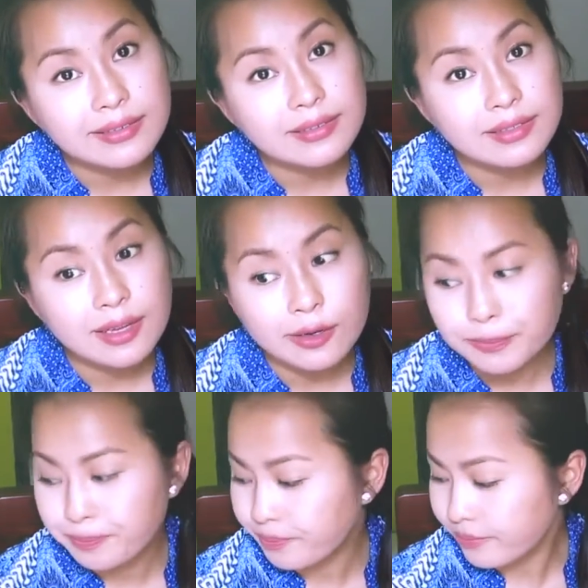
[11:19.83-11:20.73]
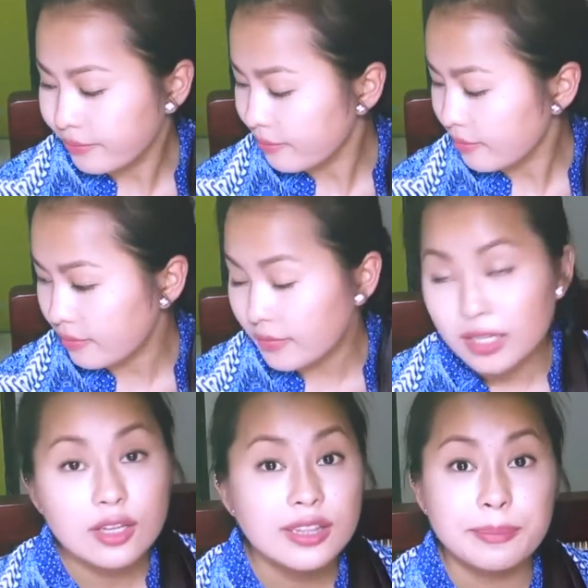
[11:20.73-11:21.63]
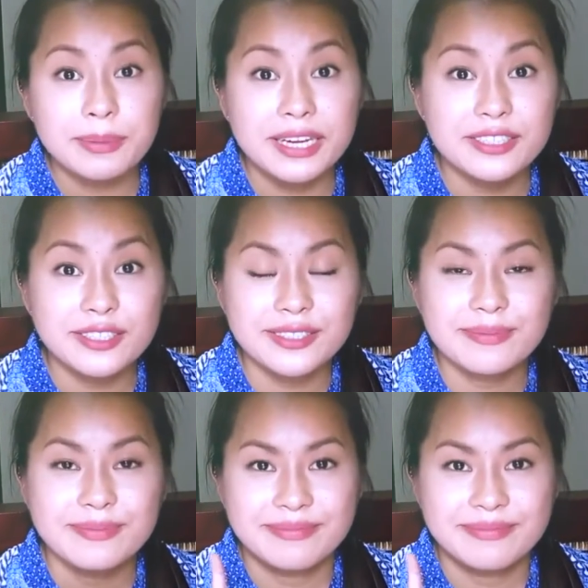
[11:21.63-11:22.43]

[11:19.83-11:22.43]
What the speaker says: So lip liners,